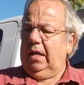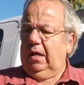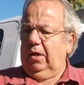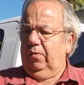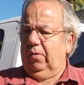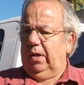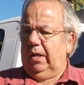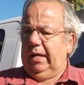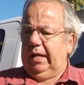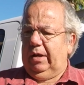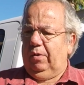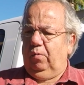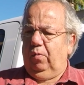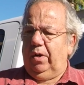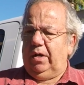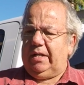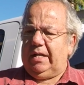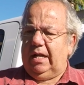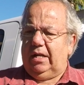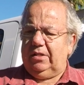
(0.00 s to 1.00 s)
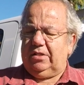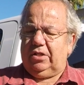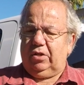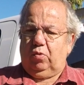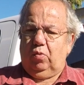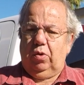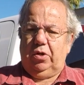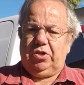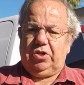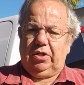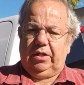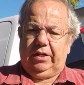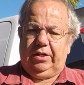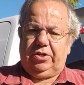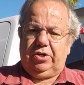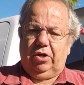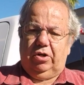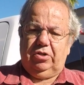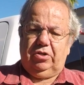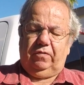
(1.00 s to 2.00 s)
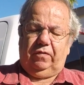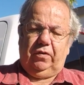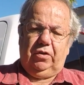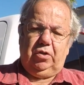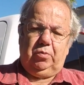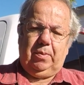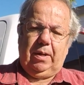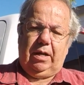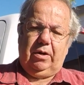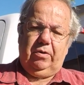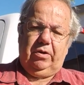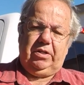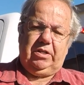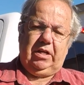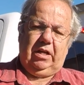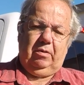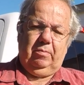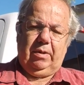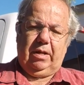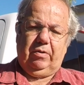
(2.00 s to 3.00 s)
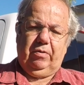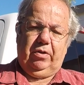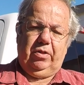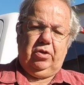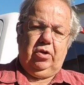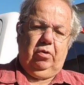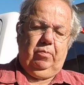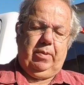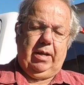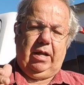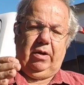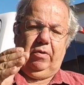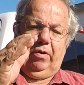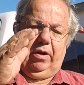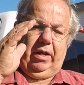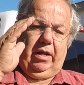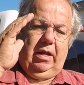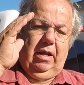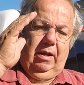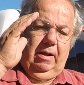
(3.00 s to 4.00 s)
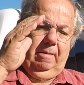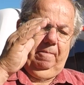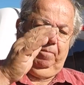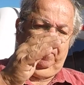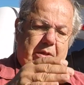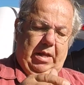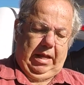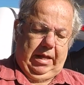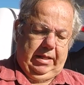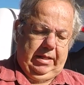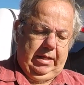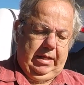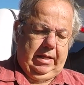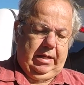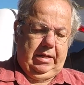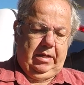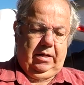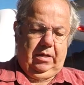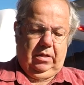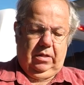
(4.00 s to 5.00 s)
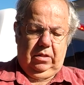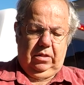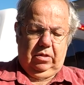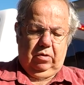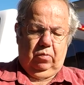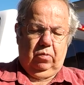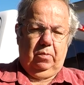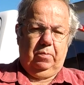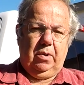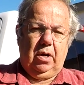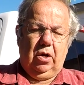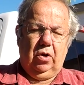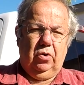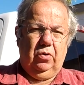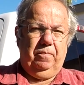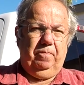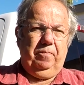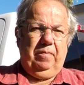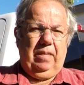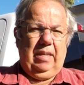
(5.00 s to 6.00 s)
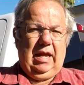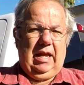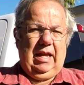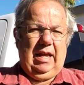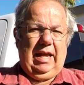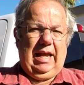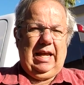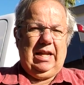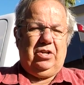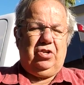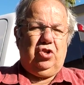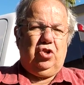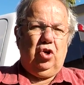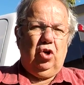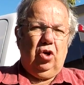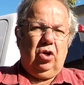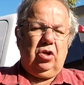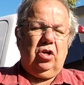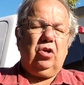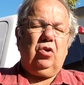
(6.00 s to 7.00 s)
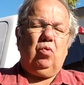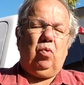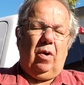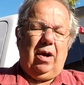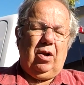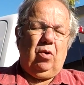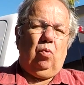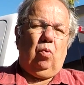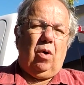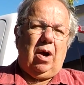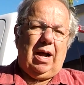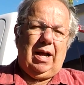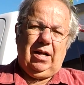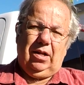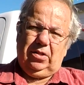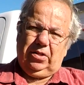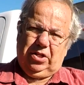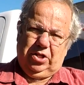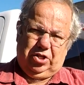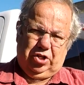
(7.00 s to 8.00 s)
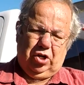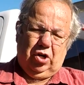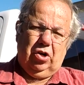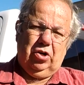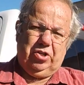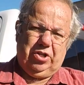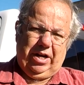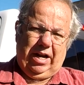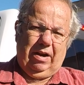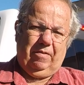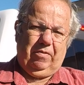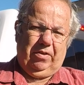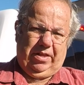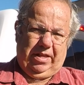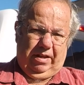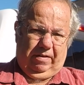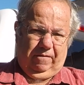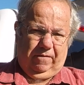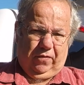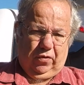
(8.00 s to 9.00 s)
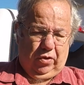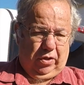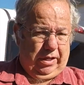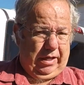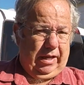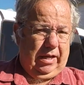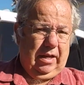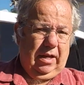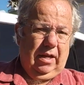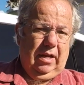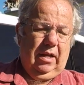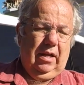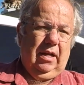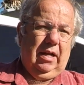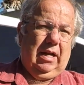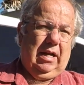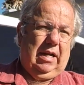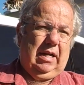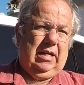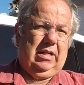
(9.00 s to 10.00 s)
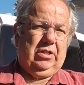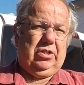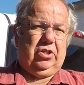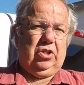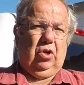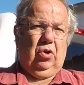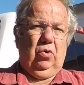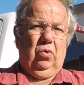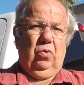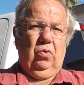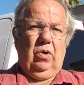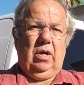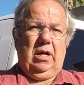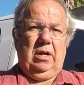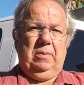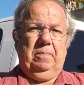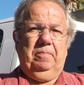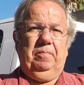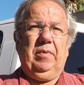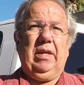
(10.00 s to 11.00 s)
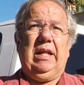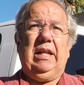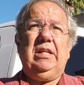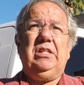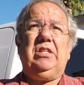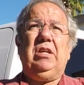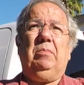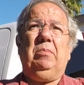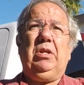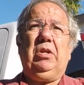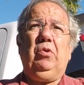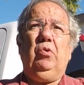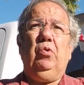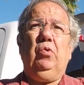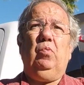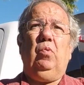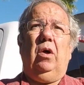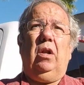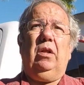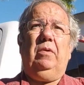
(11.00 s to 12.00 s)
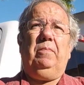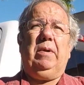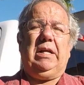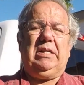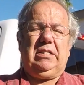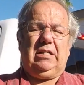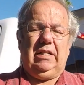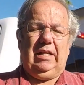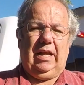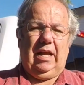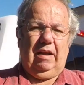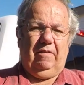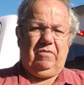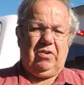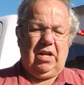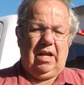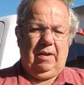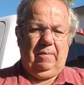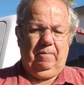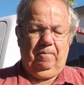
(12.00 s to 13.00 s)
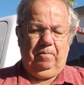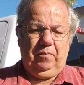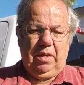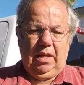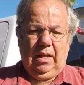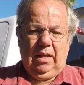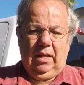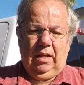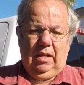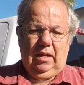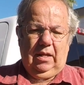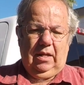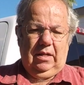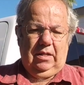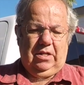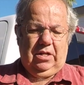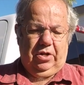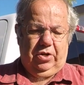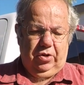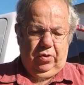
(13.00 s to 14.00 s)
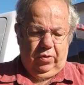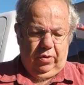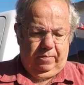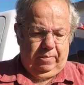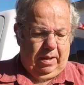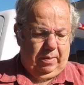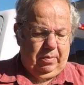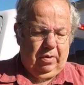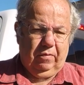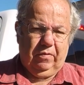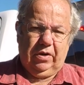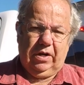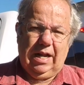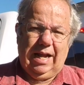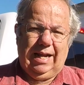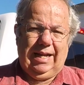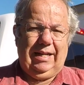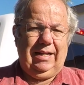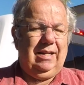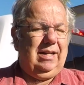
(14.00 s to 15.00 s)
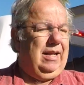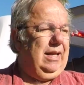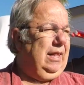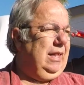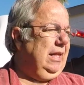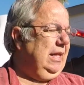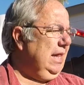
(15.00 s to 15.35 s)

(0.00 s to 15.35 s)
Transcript: Well, it went down sequentially, charged the first battery, second battery, third battery, and then the remote. It took quite a while to charge everything fully. So it is something you would want to basically have time to do it maybe overnight, and then